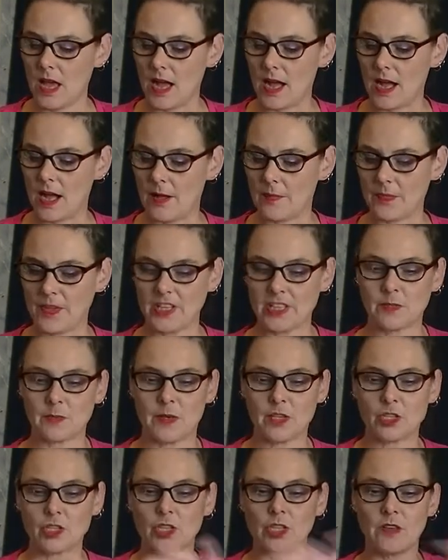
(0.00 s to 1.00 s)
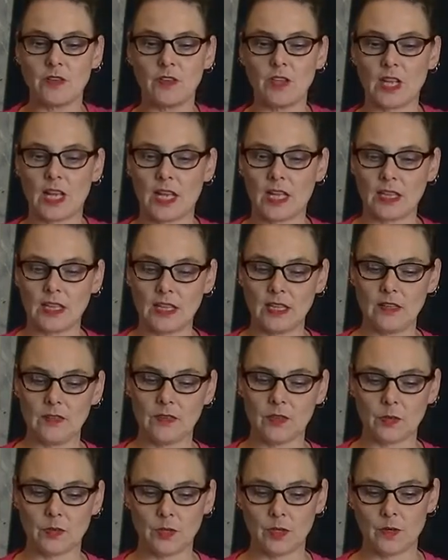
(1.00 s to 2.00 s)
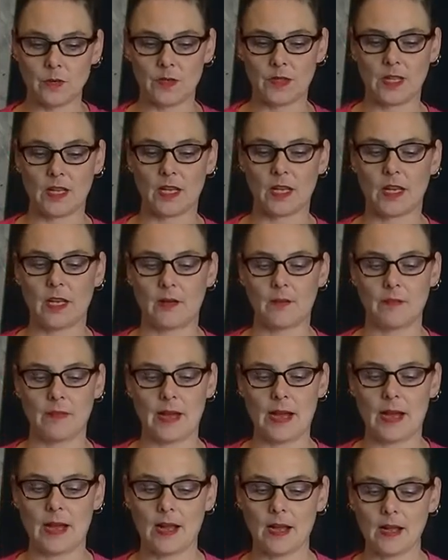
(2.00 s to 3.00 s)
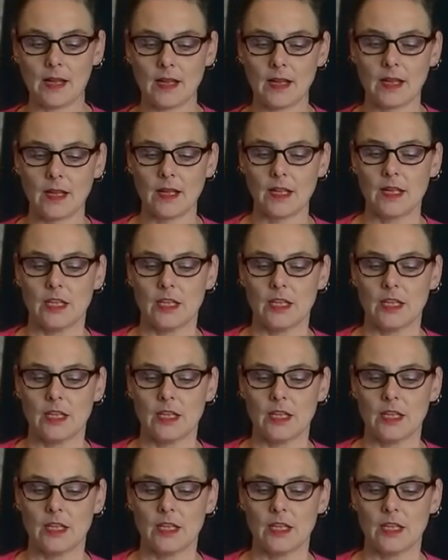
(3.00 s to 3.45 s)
especially if you leave the room and then come back.